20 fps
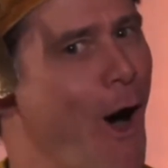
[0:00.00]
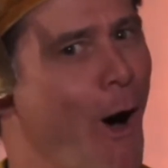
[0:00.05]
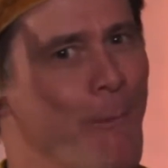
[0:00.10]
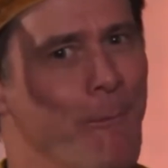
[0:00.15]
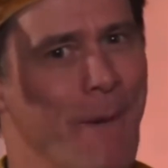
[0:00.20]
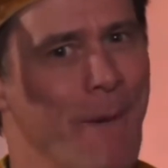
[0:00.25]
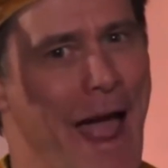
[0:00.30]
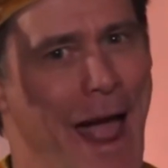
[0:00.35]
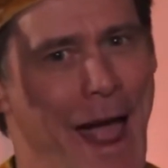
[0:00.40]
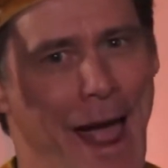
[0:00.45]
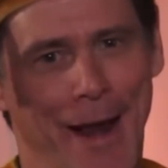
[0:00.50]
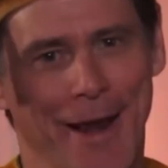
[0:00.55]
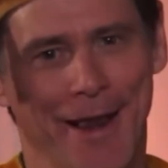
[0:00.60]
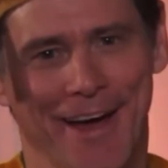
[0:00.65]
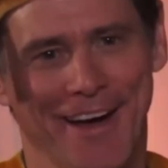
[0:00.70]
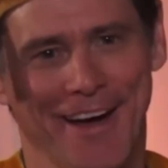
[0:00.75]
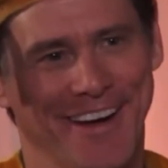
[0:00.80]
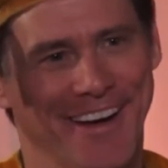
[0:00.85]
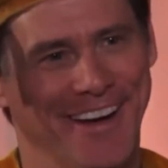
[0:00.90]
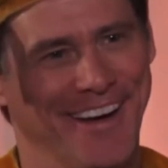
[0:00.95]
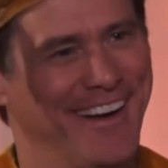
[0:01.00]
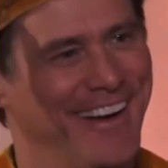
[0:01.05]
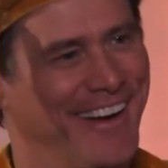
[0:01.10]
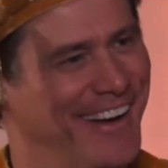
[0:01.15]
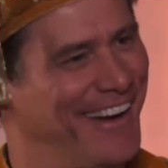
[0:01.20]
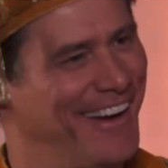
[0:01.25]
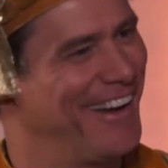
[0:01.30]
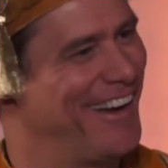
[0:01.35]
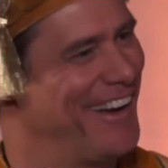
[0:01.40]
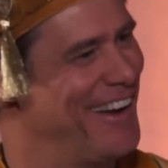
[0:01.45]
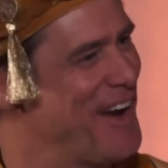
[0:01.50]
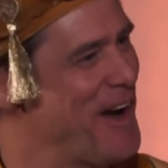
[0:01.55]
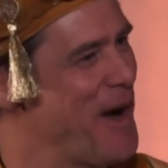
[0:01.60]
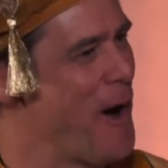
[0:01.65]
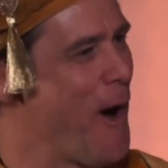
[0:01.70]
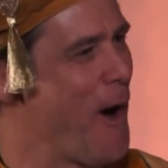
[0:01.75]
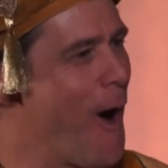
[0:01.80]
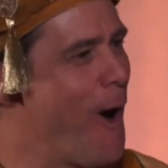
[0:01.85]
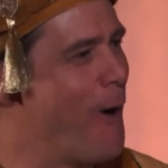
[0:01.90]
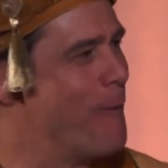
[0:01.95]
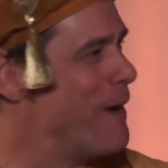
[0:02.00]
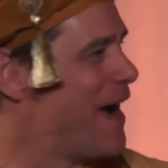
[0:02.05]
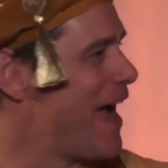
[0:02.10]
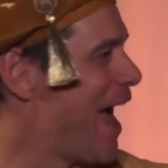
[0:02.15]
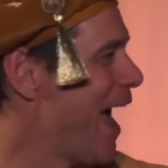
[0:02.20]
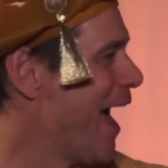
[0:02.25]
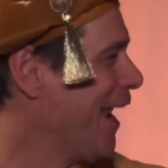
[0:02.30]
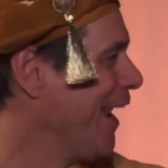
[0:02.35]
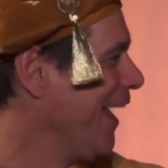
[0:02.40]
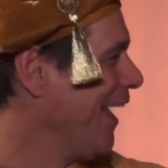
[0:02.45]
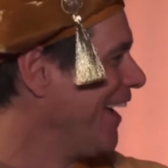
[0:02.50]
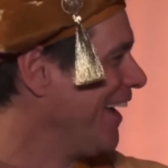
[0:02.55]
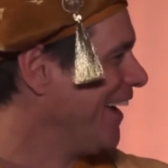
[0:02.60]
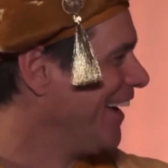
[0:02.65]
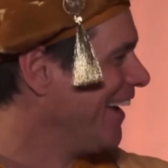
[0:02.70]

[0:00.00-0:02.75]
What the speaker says: Oh man! Oh man!